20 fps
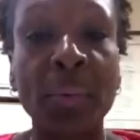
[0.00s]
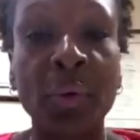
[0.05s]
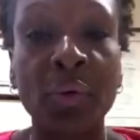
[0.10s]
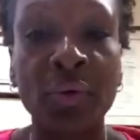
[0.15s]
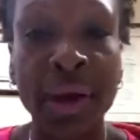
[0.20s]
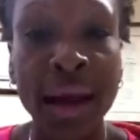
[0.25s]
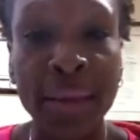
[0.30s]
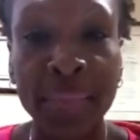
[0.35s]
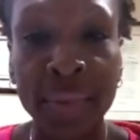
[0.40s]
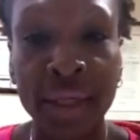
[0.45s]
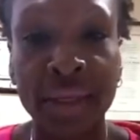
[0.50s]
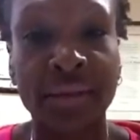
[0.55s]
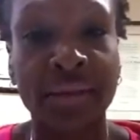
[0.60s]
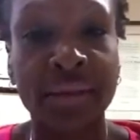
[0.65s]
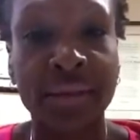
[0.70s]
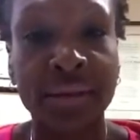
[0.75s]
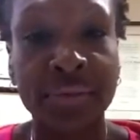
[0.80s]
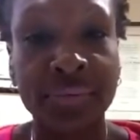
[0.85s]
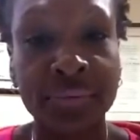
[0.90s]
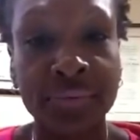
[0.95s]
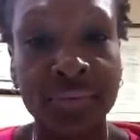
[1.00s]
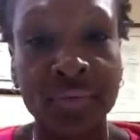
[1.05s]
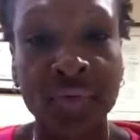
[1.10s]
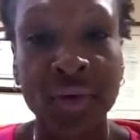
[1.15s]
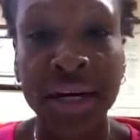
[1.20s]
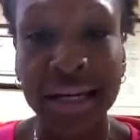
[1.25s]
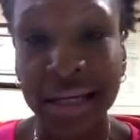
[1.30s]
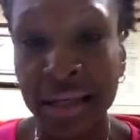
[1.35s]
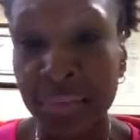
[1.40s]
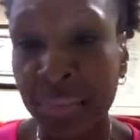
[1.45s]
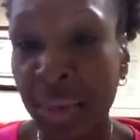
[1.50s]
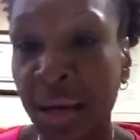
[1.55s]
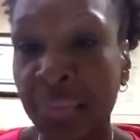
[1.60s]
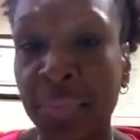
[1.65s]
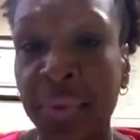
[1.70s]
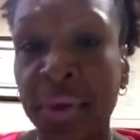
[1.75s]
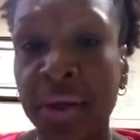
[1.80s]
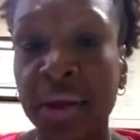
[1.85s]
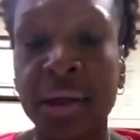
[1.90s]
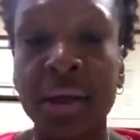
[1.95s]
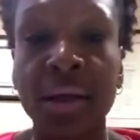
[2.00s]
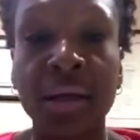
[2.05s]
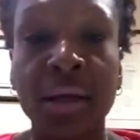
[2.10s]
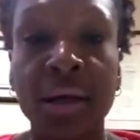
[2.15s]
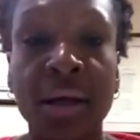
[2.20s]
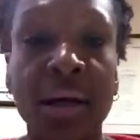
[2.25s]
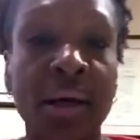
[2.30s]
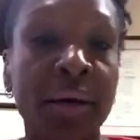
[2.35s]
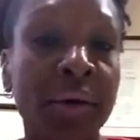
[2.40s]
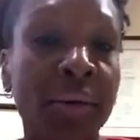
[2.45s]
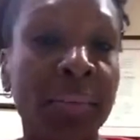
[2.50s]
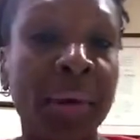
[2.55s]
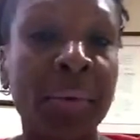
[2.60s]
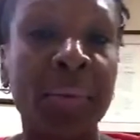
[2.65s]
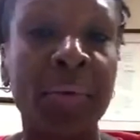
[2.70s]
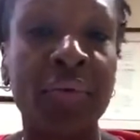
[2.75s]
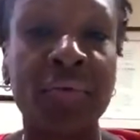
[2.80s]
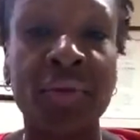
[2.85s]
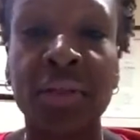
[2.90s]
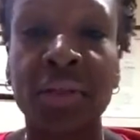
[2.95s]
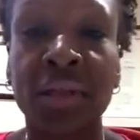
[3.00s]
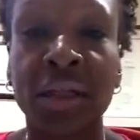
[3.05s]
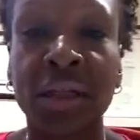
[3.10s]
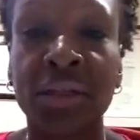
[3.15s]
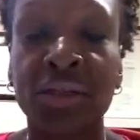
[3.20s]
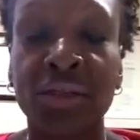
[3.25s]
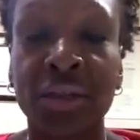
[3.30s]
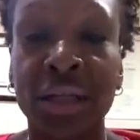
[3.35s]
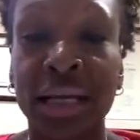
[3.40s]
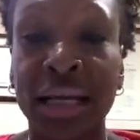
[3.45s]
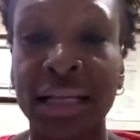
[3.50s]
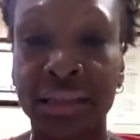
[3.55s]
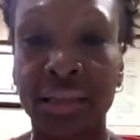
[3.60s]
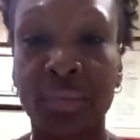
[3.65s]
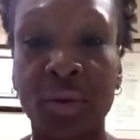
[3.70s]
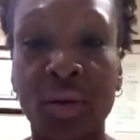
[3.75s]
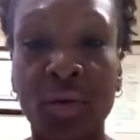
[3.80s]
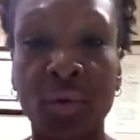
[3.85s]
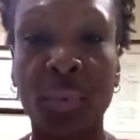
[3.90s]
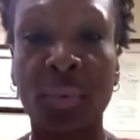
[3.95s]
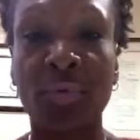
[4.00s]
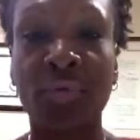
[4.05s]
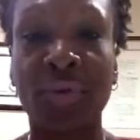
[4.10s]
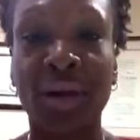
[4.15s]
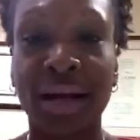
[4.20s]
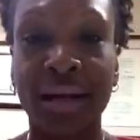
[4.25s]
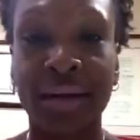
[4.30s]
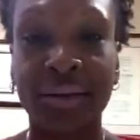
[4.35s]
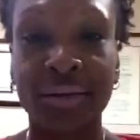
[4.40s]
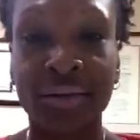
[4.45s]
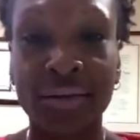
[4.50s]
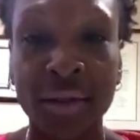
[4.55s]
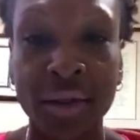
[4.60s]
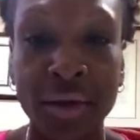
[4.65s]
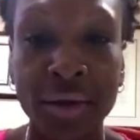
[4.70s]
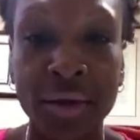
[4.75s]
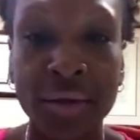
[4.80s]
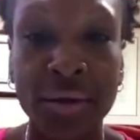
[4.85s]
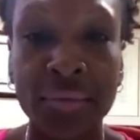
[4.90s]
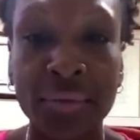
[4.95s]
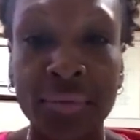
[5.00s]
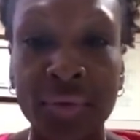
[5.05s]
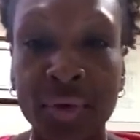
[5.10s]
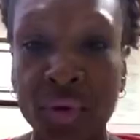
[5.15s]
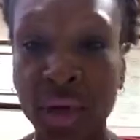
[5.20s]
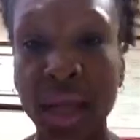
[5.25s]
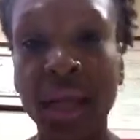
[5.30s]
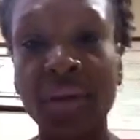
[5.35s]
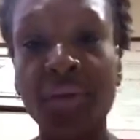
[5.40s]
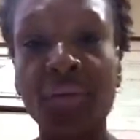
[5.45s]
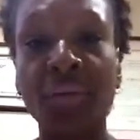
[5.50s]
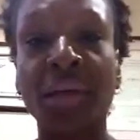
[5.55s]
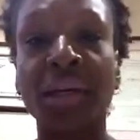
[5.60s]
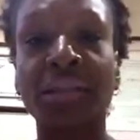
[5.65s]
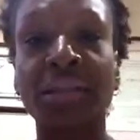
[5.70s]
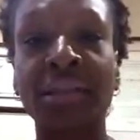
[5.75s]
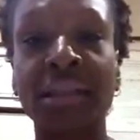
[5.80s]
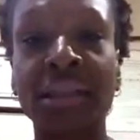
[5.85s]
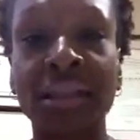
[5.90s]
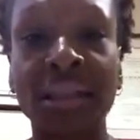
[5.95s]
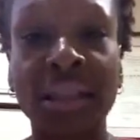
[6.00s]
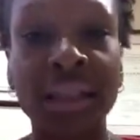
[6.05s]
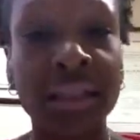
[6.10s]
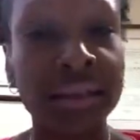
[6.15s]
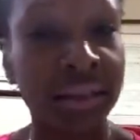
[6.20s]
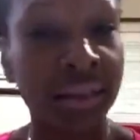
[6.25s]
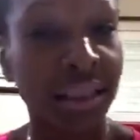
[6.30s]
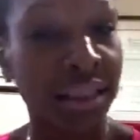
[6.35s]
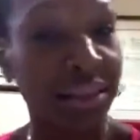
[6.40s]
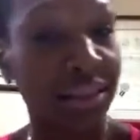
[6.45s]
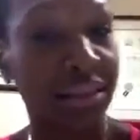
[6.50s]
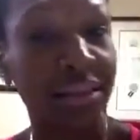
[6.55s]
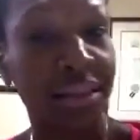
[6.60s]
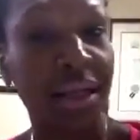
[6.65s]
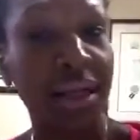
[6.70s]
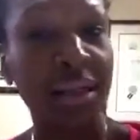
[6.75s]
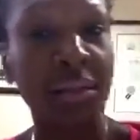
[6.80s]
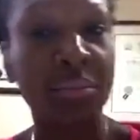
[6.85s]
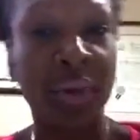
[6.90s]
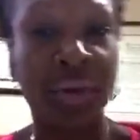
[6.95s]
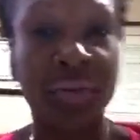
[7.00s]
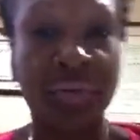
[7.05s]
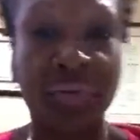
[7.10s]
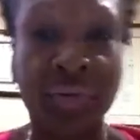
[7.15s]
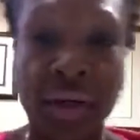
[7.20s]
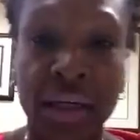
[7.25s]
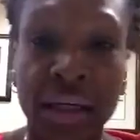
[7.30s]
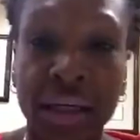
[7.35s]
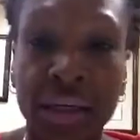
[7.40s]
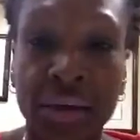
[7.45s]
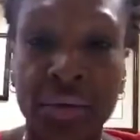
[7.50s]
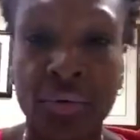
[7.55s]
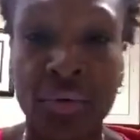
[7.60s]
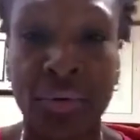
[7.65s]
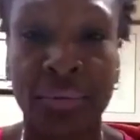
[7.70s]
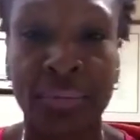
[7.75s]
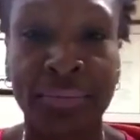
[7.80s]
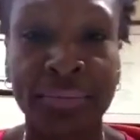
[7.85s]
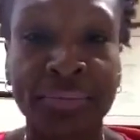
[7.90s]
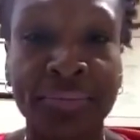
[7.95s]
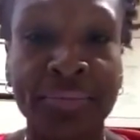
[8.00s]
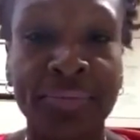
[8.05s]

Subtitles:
parameters. Right? It might be visitation that has to be supervised. So now you can't see your kids unless there's another motherfucker in the room.